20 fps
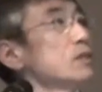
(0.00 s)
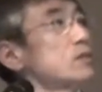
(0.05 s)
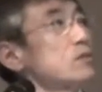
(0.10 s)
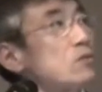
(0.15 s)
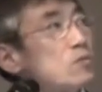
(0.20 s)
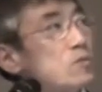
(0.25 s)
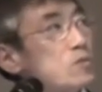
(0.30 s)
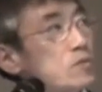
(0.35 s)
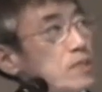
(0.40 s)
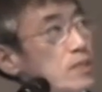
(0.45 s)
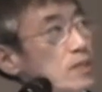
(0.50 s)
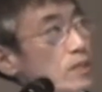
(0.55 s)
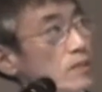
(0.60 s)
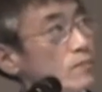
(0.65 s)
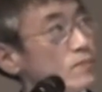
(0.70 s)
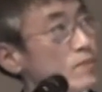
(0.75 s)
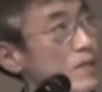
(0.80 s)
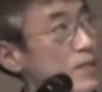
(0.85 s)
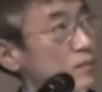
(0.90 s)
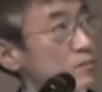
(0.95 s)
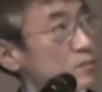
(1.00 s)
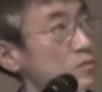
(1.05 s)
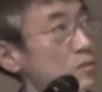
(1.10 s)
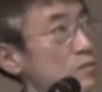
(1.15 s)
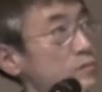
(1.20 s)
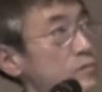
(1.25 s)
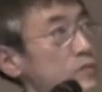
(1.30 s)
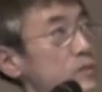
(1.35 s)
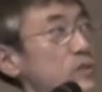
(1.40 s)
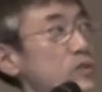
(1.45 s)
So the effect
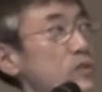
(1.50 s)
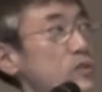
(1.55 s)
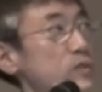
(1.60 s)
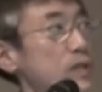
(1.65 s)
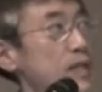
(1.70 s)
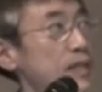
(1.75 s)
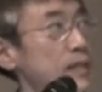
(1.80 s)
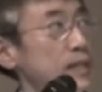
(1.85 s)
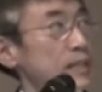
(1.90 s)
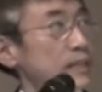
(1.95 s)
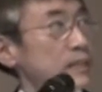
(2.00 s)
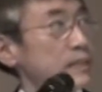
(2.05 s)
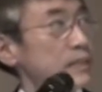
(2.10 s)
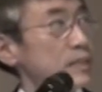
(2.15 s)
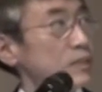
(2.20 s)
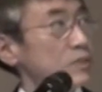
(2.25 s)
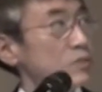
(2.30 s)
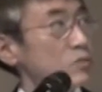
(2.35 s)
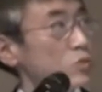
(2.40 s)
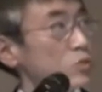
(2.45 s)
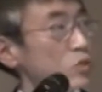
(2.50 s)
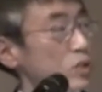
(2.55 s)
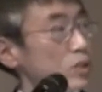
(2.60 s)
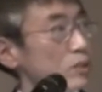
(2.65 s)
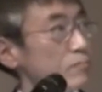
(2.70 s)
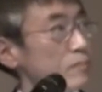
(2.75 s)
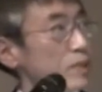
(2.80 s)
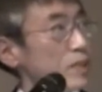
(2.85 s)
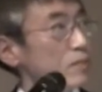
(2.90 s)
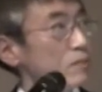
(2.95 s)
of neutralization
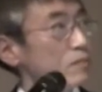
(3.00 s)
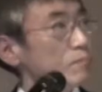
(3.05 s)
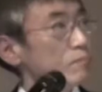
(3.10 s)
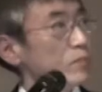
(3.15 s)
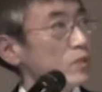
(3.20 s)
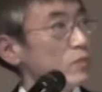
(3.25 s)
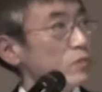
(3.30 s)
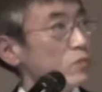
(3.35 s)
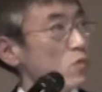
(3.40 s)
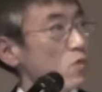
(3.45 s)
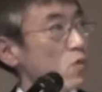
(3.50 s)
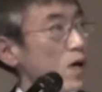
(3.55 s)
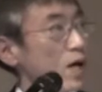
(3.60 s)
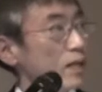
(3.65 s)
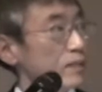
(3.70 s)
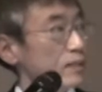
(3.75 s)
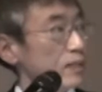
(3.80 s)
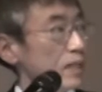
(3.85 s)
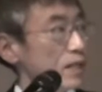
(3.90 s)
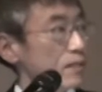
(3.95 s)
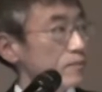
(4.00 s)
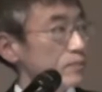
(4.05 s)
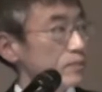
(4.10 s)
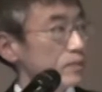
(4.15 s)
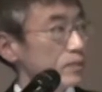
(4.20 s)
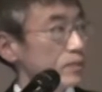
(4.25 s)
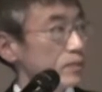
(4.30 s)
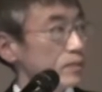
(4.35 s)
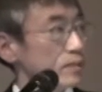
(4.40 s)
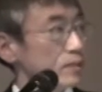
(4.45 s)
treatment before and
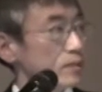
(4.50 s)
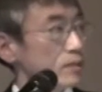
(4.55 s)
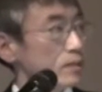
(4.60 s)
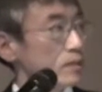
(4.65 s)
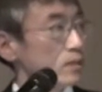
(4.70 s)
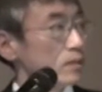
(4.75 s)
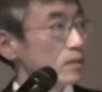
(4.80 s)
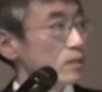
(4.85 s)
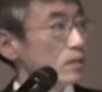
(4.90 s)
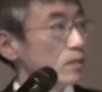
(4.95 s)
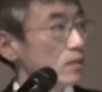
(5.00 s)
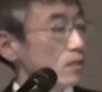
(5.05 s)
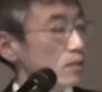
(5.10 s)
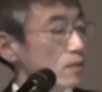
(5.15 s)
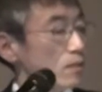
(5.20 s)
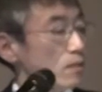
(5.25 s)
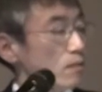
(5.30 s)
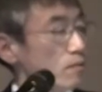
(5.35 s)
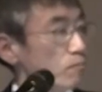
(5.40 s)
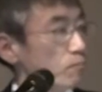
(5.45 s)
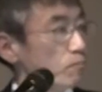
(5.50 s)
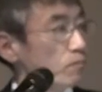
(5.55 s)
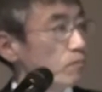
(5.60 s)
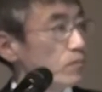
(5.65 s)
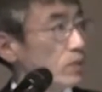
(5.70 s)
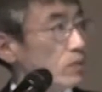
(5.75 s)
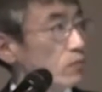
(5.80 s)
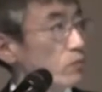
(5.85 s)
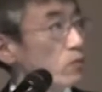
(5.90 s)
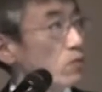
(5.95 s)
after.
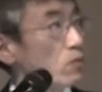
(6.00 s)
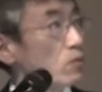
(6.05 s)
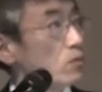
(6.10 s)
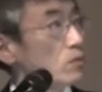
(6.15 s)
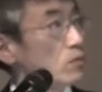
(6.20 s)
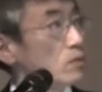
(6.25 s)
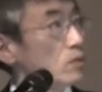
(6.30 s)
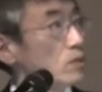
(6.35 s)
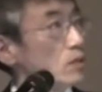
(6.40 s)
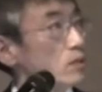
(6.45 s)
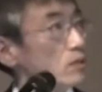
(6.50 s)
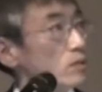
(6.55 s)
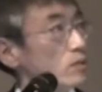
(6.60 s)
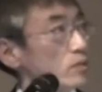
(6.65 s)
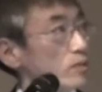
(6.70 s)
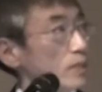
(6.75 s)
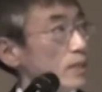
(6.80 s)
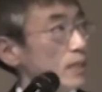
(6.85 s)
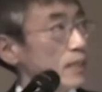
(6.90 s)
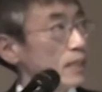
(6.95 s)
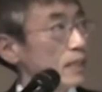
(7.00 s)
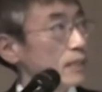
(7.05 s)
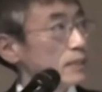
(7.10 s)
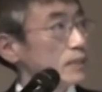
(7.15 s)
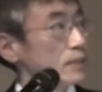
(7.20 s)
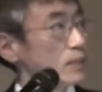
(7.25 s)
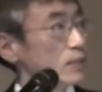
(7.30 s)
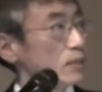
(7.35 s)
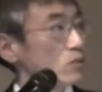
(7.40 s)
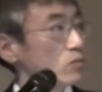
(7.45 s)
Before
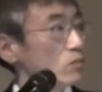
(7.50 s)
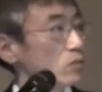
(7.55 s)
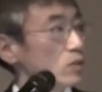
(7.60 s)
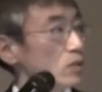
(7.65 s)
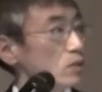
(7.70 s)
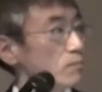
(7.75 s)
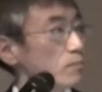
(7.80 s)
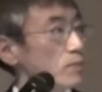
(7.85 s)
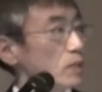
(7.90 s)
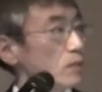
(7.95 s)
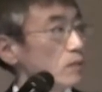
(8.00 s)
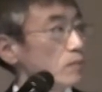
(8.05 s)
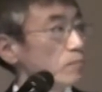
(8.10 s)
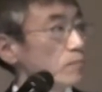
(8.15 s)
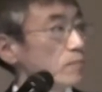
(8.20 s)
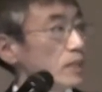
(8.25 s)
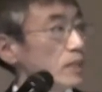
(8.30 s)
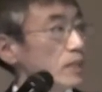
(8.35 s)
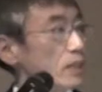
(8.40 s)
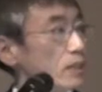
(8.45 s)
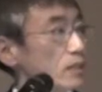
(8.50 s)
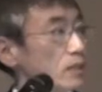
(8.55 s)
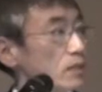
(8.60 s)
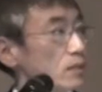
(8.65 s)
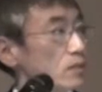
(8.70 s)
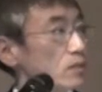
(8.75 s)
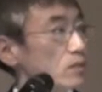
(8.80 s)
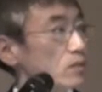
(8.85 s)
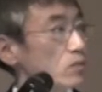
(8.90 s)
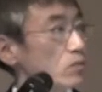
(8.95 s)
neutralization treatment pH
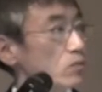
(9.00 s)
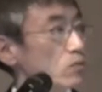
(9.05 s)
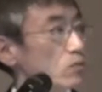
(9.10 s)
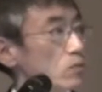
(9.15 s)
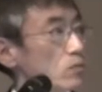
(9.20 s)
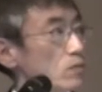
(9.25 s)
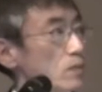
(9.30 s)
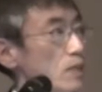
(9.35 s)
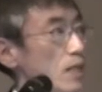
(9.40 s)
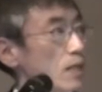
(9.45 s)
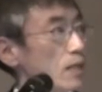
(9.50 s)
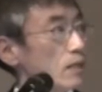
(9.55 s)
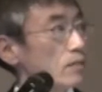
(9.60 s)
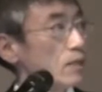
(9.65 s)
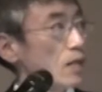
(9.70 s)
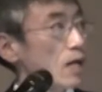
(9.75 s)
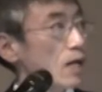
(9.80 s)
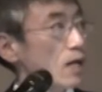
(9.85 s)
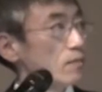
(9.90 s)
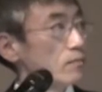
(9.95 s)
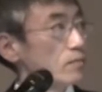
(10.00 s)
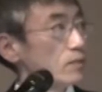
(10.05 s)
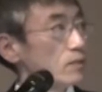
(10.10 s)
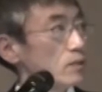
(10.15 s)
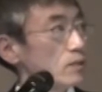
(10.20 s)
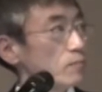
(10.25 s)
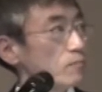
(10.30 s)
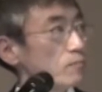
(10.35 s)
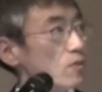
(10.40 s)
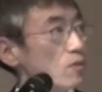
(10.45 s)
is 2 and
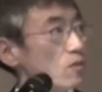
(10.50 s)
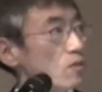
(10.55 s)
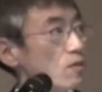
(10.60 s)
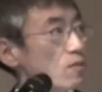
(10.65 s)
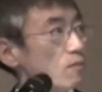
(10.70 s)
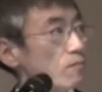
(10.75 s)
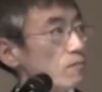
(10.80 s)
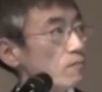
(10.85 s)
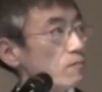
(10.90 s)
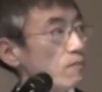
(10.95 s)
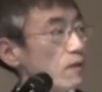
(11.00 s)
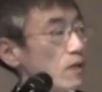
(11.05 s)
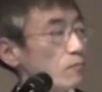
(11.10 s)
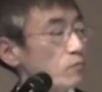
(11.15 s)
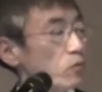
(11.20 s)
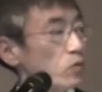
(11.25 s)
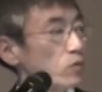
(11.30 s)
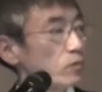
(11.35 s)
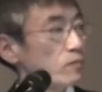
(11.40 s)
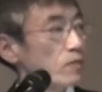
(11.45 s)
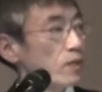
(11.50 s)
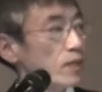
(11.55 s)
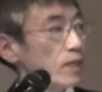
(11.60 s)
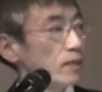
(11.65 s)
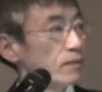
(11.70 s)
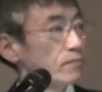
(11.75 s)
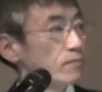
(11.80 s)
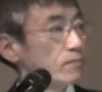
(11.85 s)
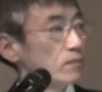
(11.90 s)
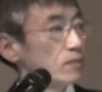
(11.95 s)
after
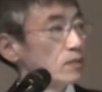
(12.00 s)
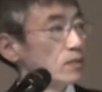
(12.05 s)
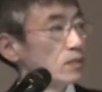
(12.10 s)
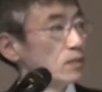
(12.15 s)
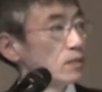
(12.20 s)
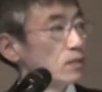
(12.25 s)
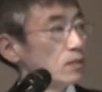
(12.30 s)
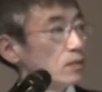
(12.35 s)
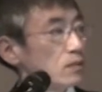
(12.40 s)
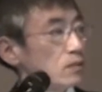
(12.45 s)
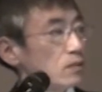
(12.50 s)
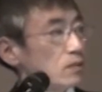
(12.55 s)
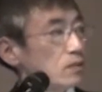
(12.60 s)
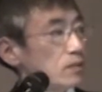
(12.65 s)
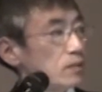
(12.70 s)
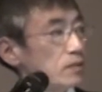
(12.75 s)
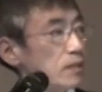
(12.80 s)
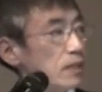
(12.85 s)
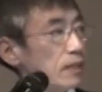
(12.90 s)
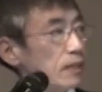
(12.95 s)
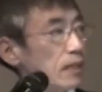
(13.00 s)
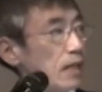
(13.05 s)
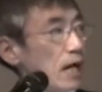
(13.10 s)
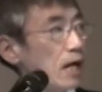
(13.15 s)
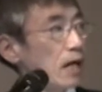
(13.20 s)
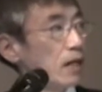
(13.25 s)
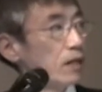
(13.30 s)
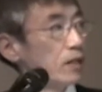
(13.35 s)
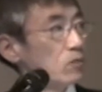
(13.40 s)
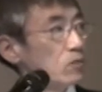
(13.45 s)
5.5 then
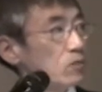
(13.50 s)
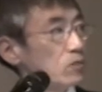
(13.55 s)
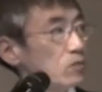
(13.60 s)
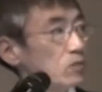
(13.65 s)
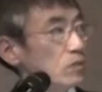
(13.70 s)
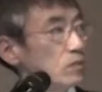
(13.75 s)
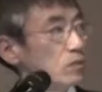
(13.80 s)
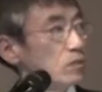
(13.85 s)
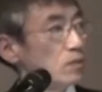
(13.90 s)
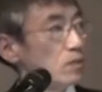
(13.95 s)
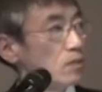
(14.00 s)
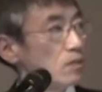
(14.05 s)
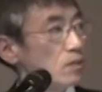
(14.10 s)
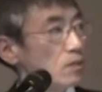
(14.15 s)
iron